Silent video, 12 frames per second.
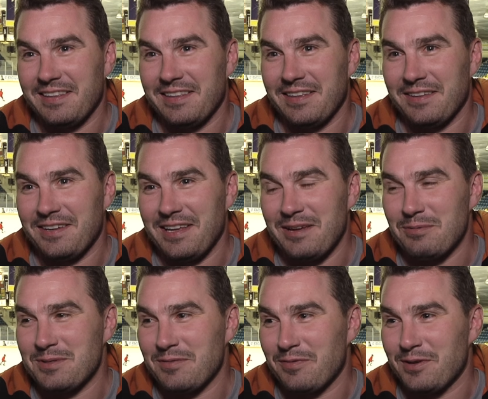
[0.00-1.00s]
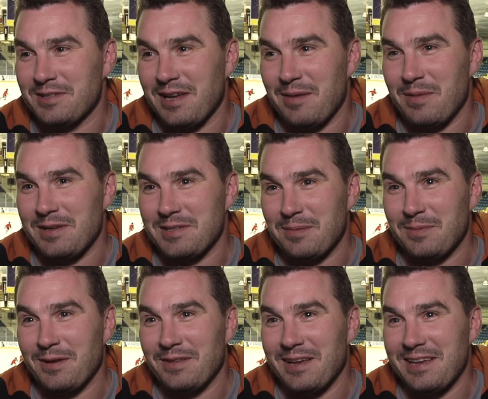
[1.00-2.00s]
other day, it was the first time I stepped
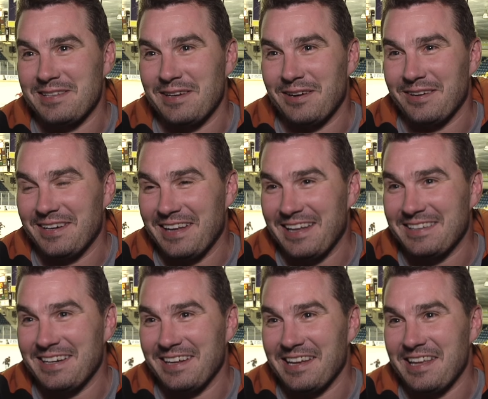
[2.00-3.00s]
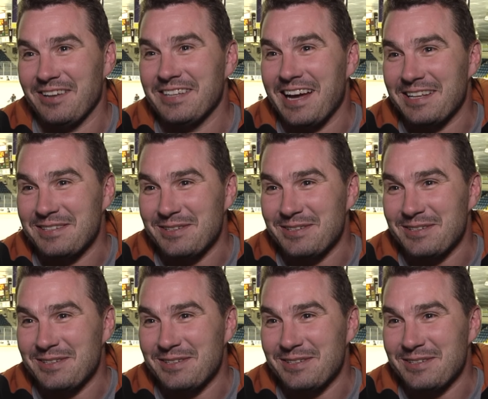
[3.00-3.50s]
on the ice here and didn't get yelled at,